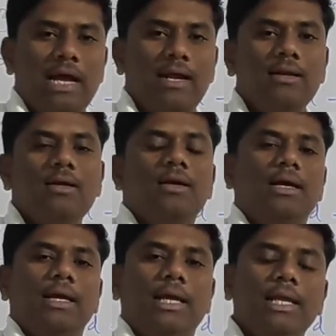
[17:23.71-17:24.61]
that
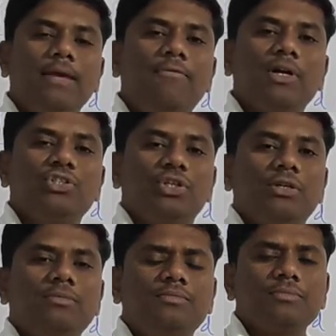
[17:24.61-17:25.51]
any
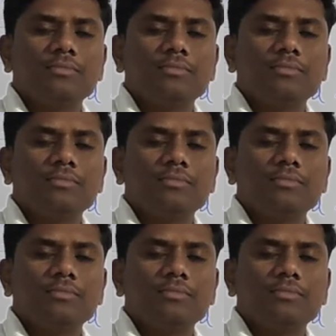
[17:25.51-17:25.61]
function